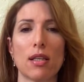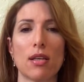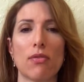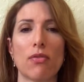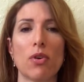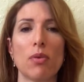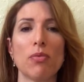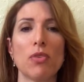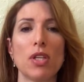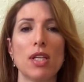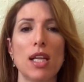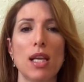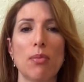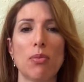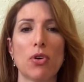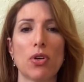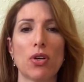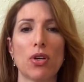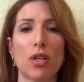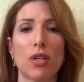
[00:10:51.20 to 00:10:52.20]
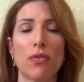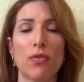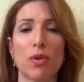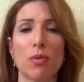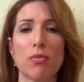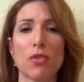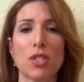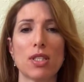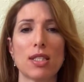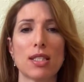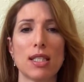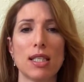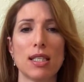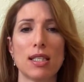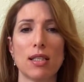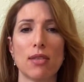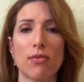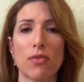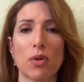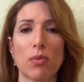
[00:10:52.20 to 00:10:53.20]
from the neighborhood, from the
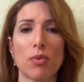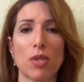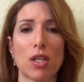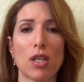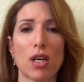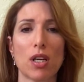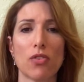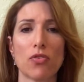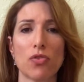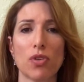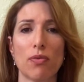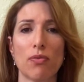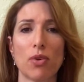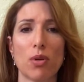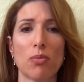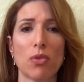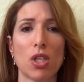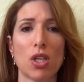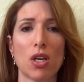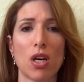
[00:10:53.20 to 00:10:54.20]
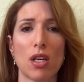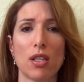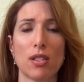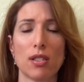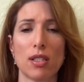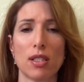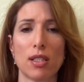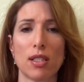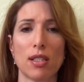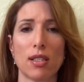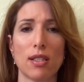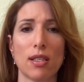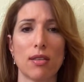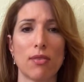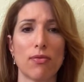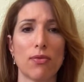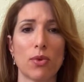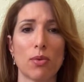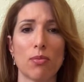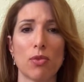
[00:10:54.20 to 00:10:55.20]
city, from the country, from the continent,
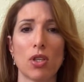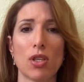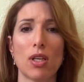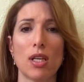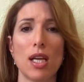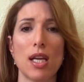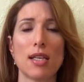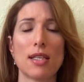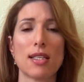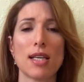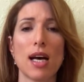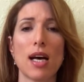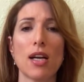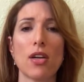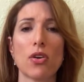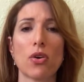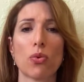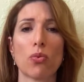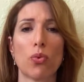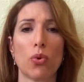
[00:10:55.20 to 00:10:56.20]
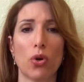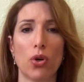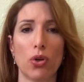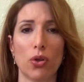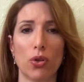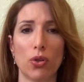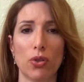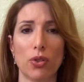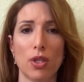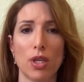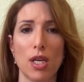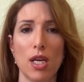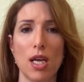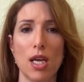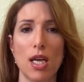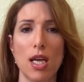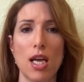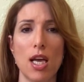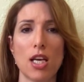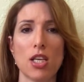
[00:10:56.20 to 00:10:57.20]
and from the entire world,
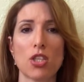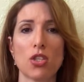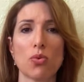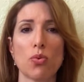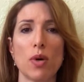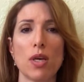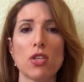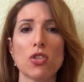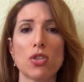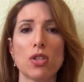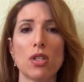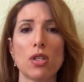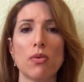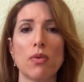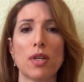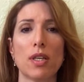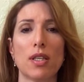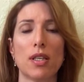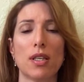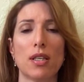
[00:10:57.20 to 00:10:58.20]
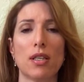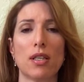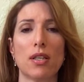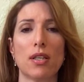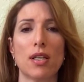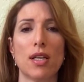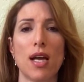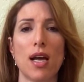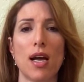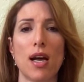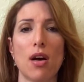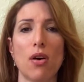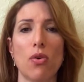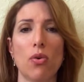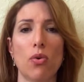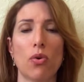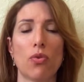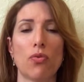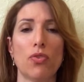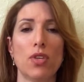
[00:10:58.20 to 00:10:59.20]
especially where there are now
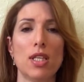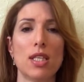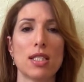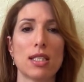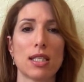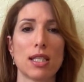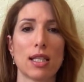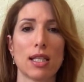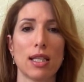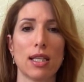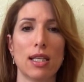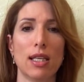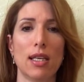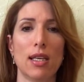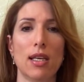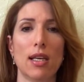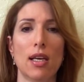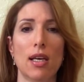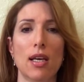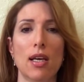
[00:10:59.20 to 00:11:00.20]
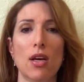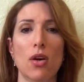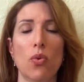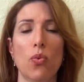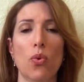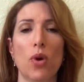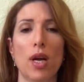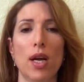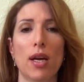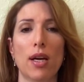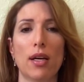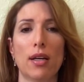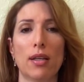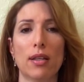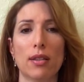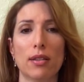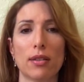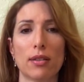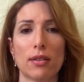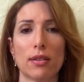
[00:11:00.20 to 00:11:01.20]
or recently where